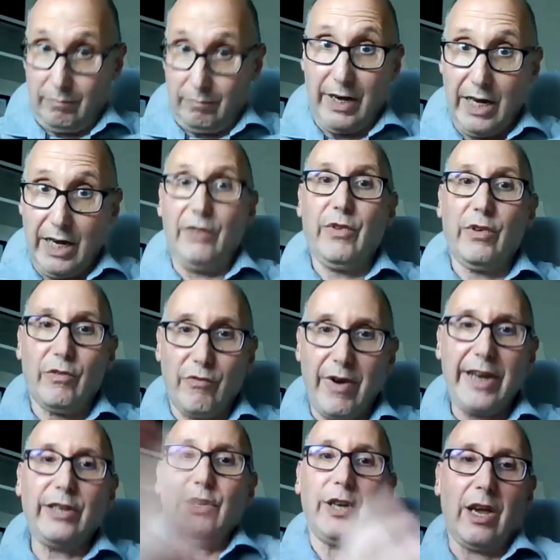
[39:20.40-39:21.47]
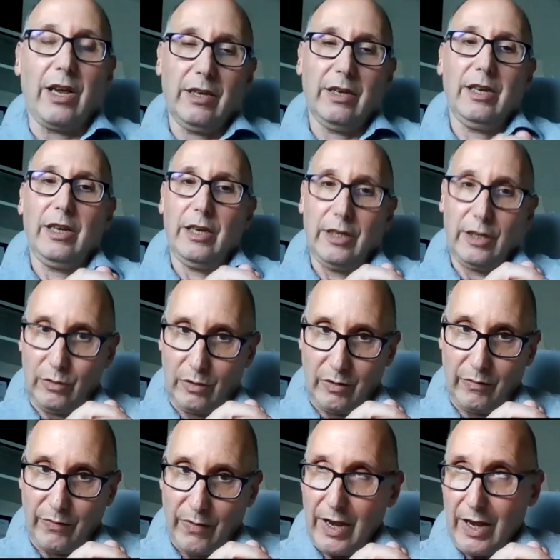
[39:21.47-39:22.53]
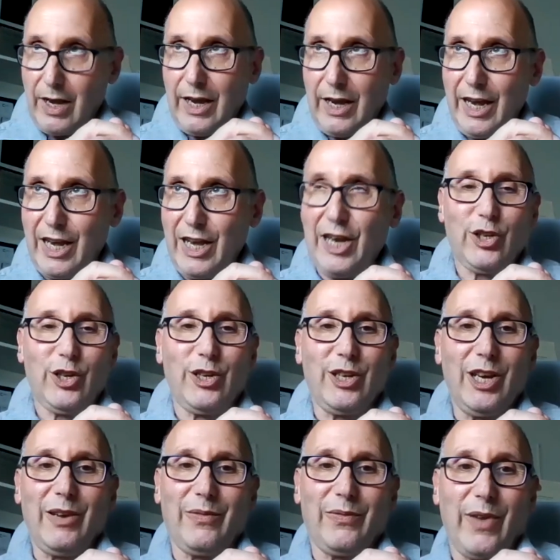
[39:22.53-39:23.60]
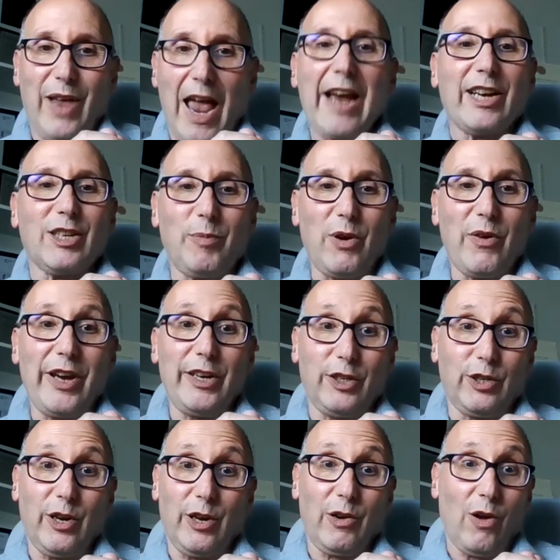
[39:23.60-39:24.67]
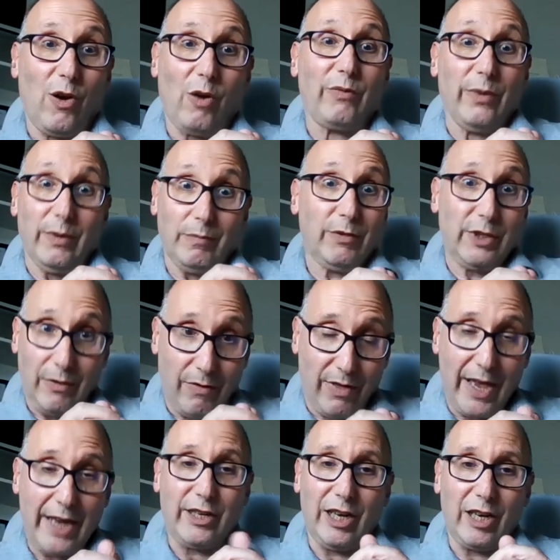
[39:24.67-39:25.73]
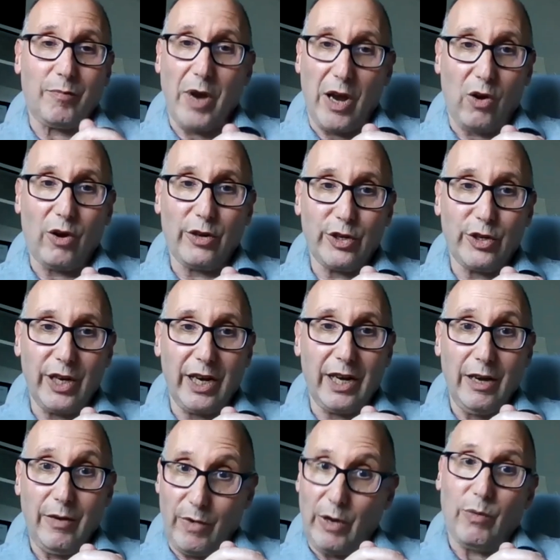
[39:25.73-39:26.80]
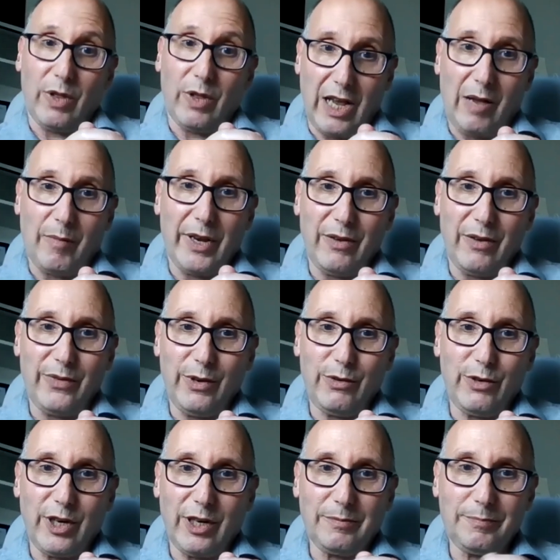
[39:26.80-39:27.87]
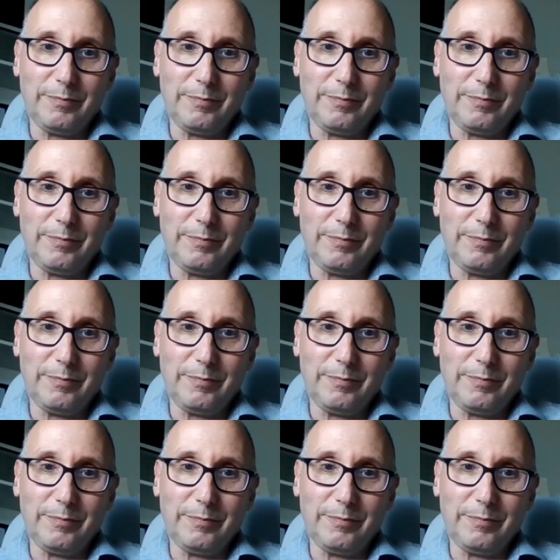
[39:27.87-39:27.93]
even greater sort of initiative, exploration of synthetic biology that will come in the future.